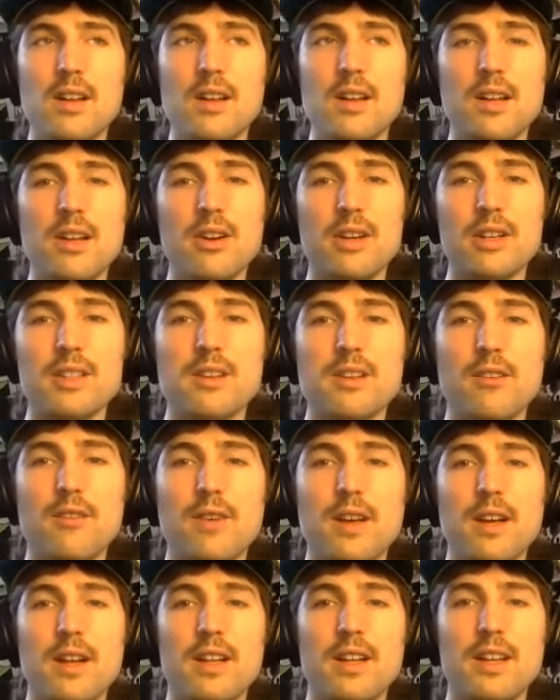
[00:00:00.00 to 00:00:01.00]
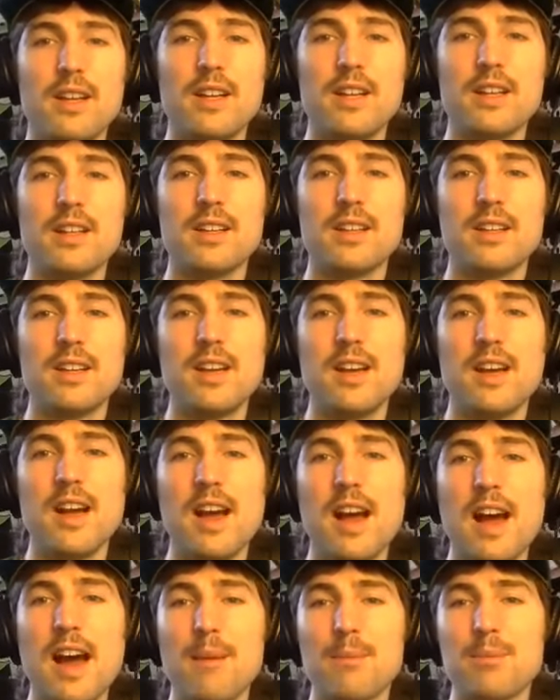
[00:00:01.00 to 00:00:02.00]
lyrics are fairly
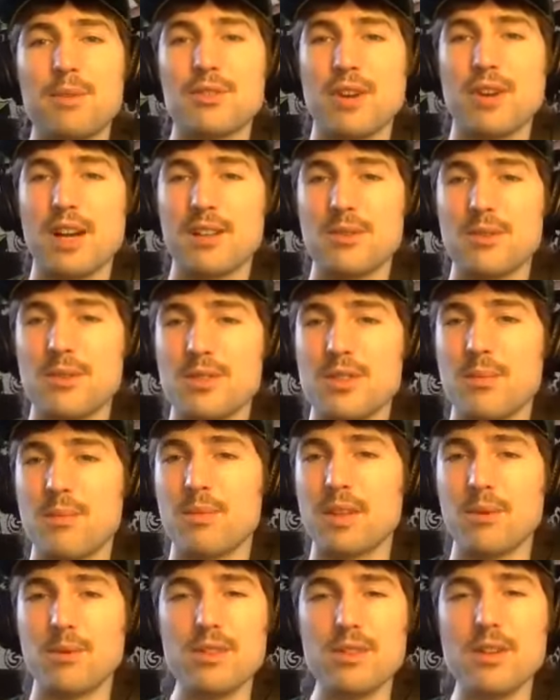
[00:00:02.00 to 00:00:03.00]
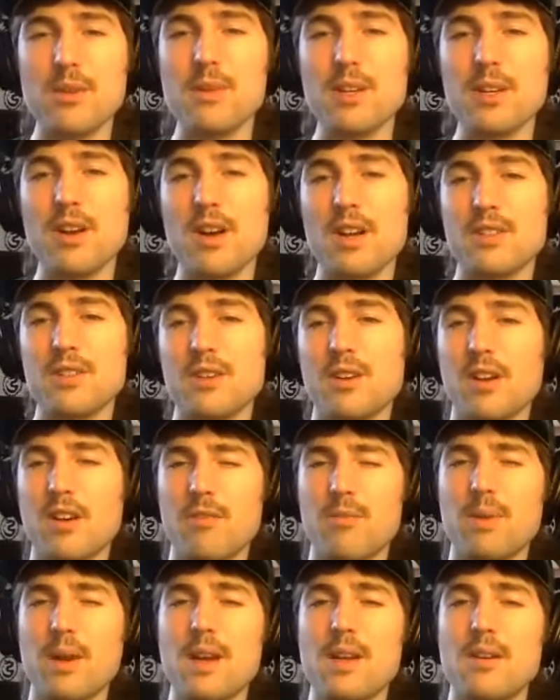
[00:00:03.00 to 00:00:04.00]
abstract or something, which can be nice. You kind
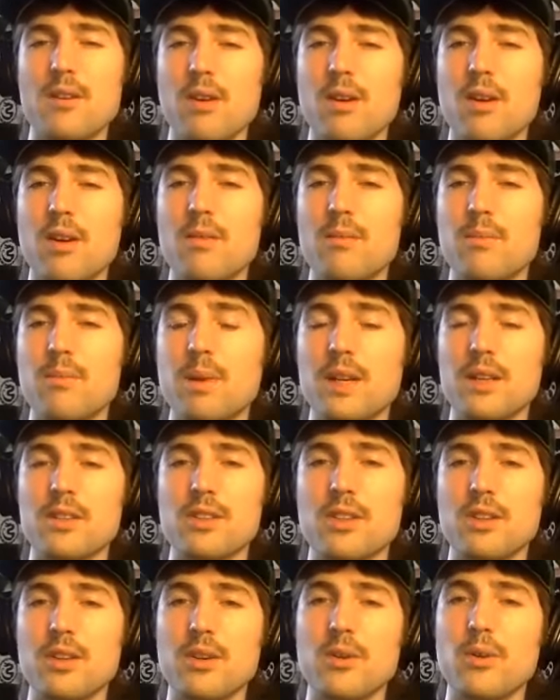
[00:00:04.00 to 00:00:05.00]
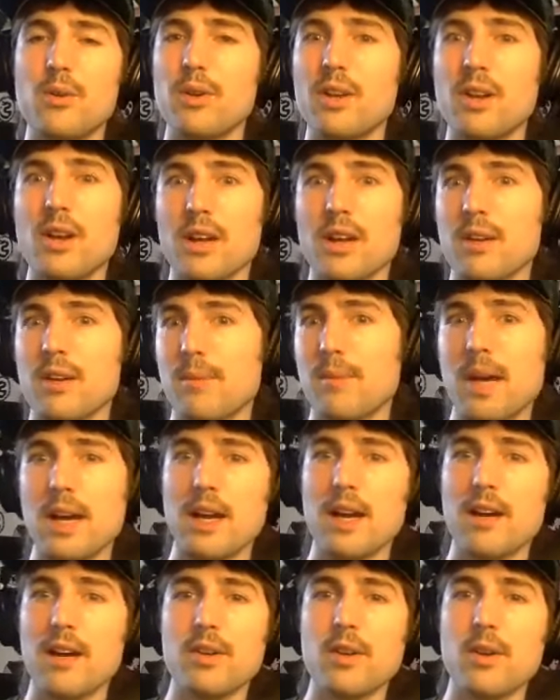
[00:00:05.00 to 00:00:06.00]
of paint your own picture, or you're like,
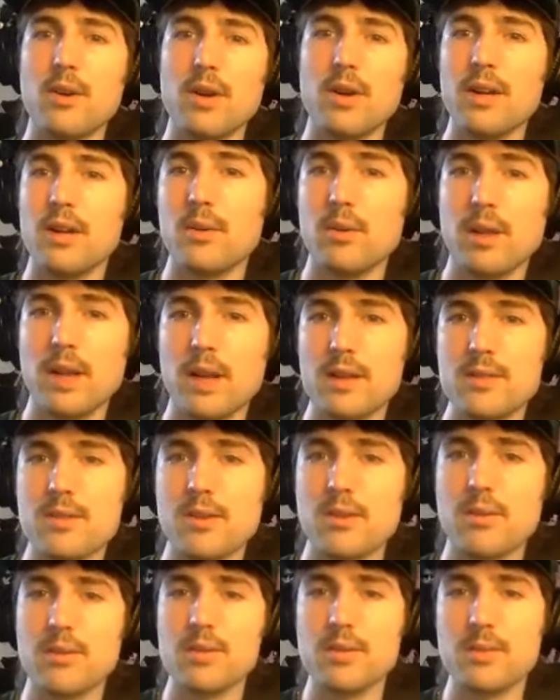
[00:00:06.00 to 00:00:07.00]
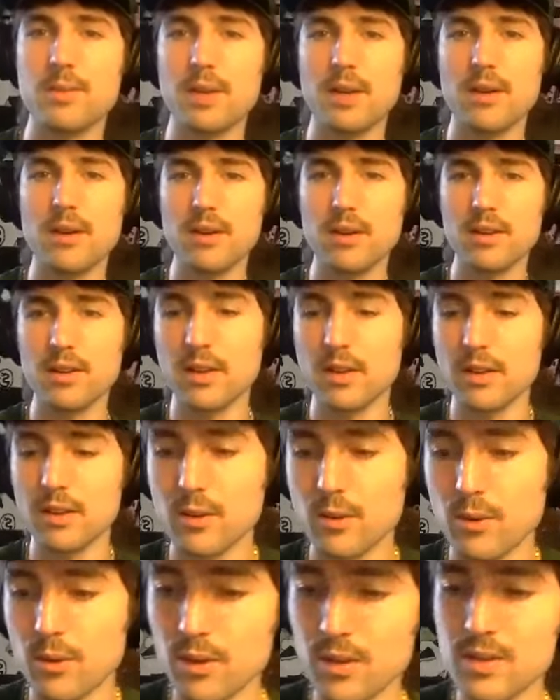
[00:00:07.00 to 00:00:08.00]
man, I have no idea what that song was about other than the
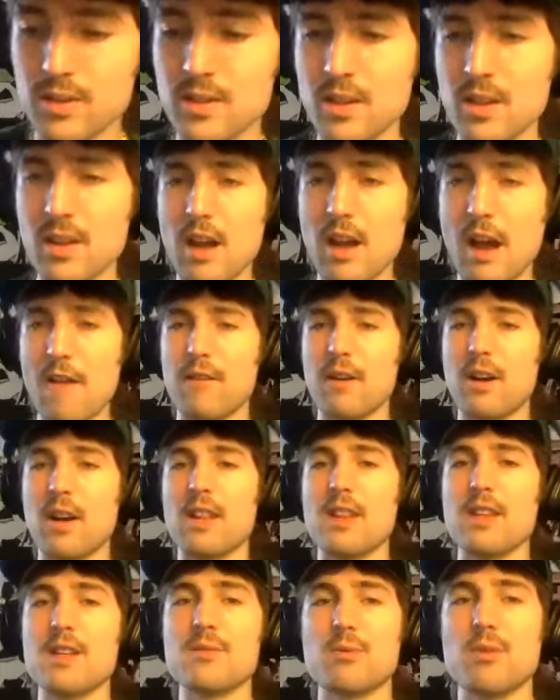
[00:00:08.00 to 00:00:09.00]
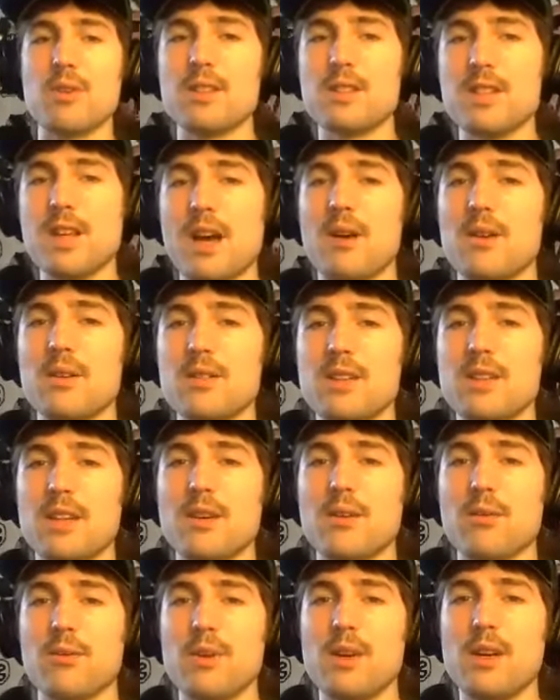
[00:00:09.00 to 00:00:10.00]
chorus. I feel like this one tells
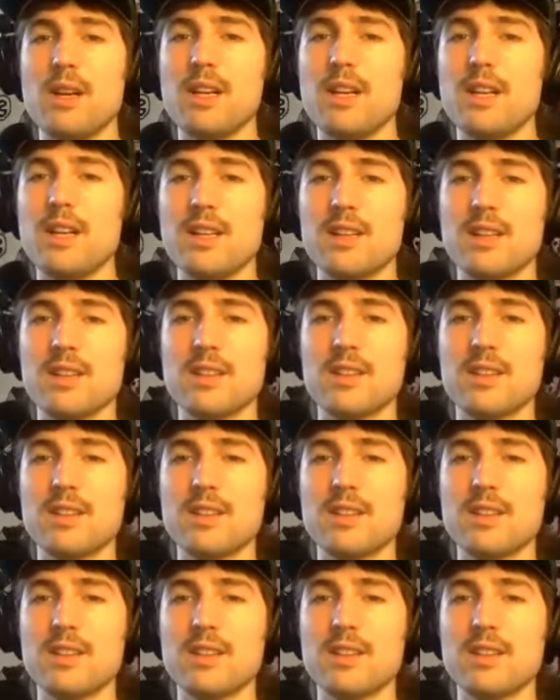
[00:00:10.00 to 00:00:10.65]
like a really